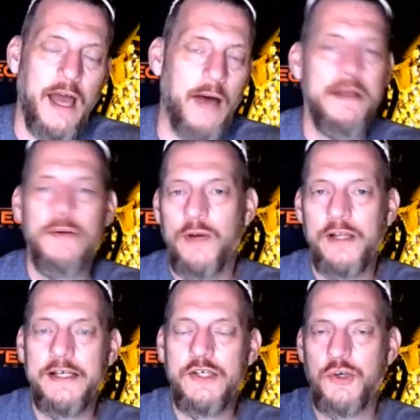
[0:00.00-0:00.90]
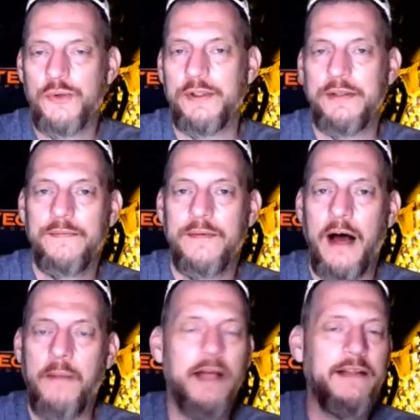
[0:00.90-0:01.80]
I mean, really and truly,
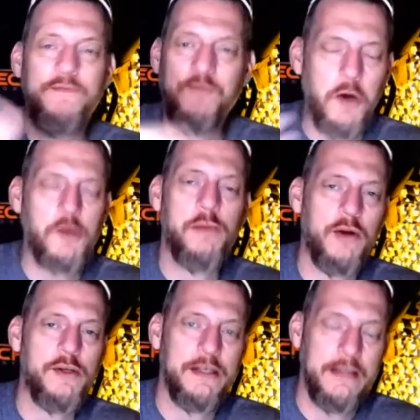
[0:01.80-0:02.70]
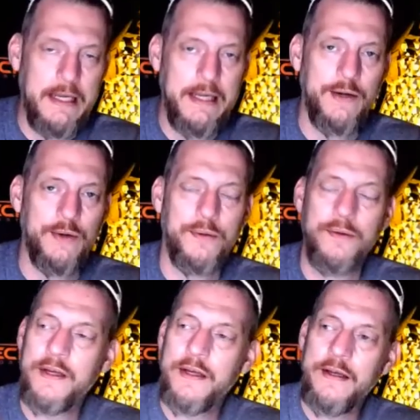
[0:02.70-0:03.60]
I'm not the first person
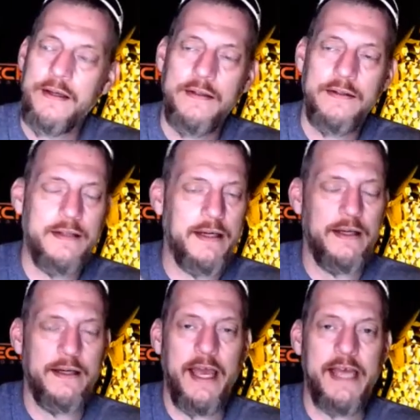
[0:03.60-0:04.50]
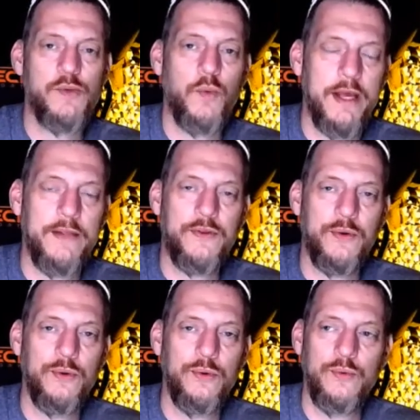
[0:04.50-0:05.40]
here that has went
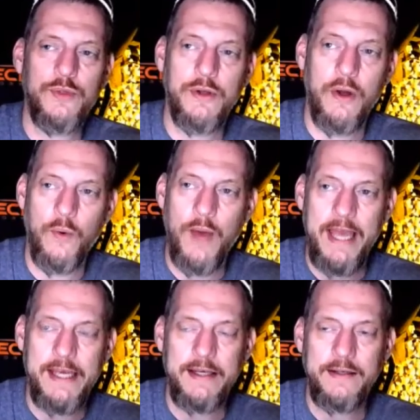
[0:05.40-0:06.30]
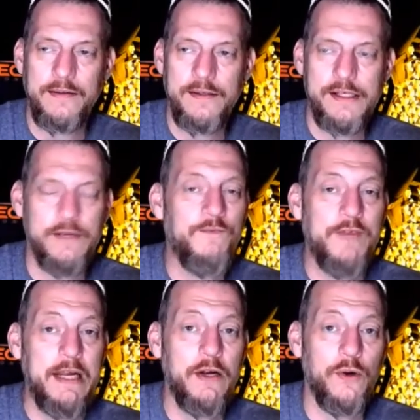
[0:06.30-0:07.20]
through, you know, a
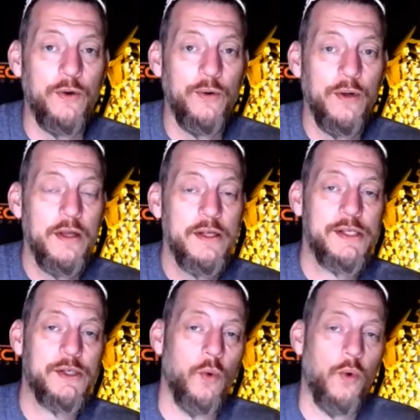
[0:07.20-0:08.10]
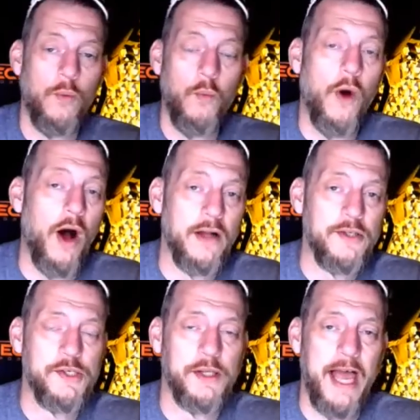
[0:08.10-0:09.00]
severe storm
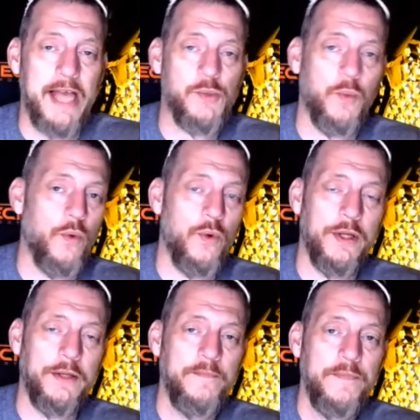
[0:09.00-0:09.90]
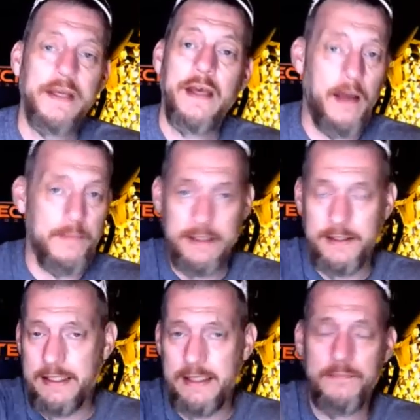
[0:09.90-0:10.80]
watch slash warning. I
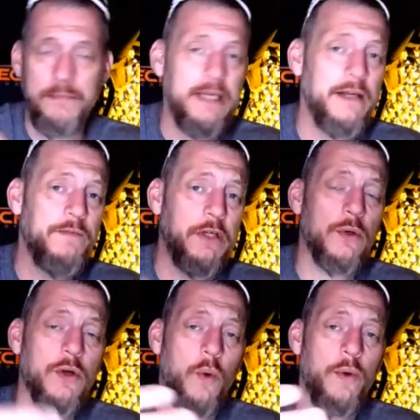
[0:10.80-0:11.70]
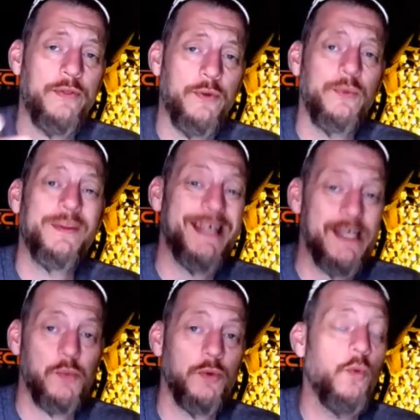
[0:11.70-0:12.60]
mean, again, many of you are going through
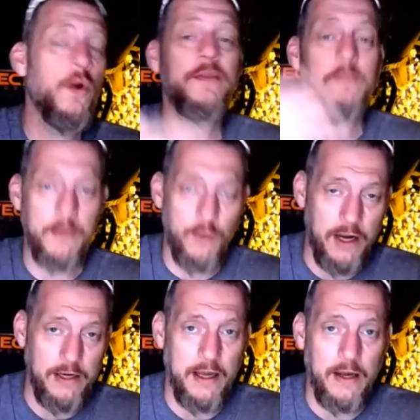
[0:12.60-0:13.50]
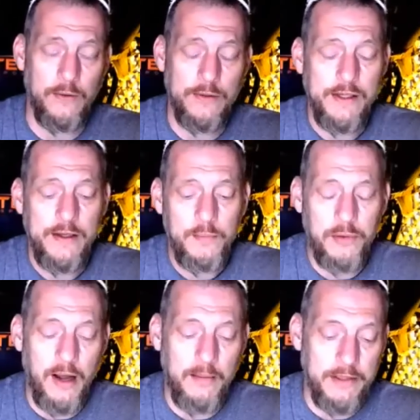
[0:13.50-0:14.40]
this one with me right now,
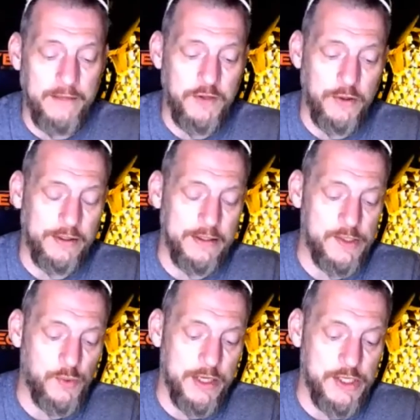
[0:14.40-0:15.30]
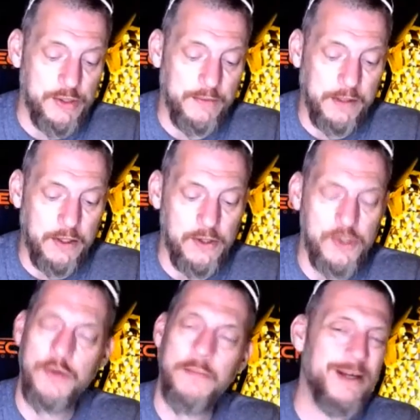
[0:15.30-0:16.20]
probably if you're in this region of the
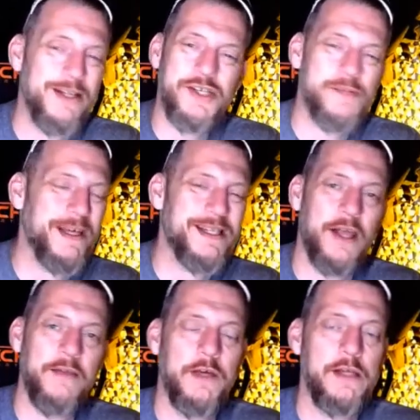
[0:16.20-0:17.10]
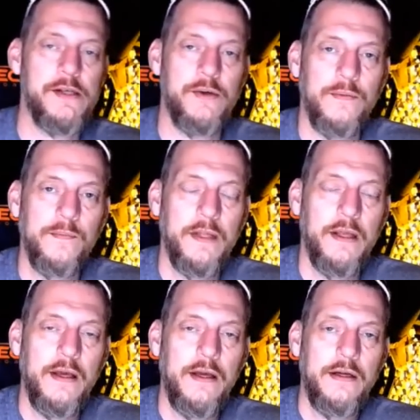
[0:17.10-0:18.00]
country, but it just makes life easier
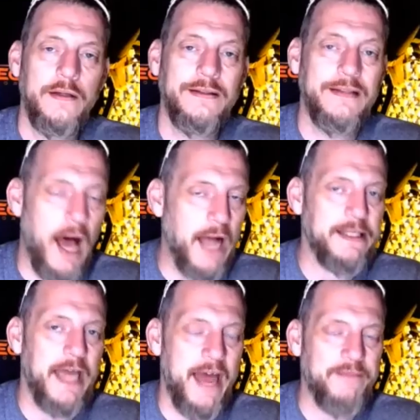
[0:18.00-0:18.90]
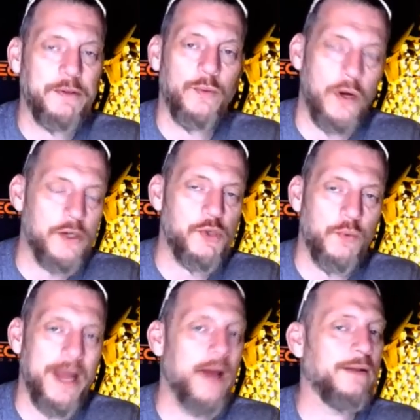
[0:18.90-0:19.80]
not to have to rush
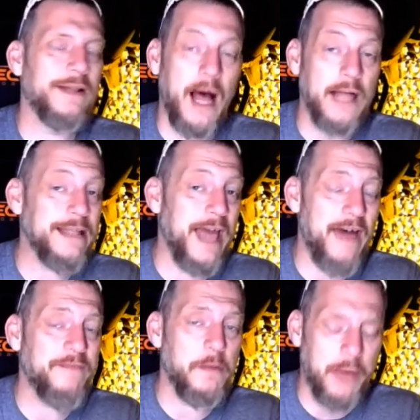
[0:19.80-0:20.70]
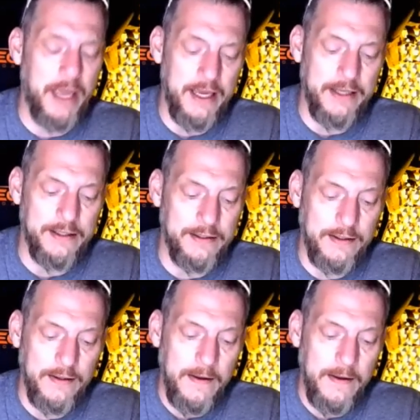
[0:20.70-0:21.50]
around, not to have to panic.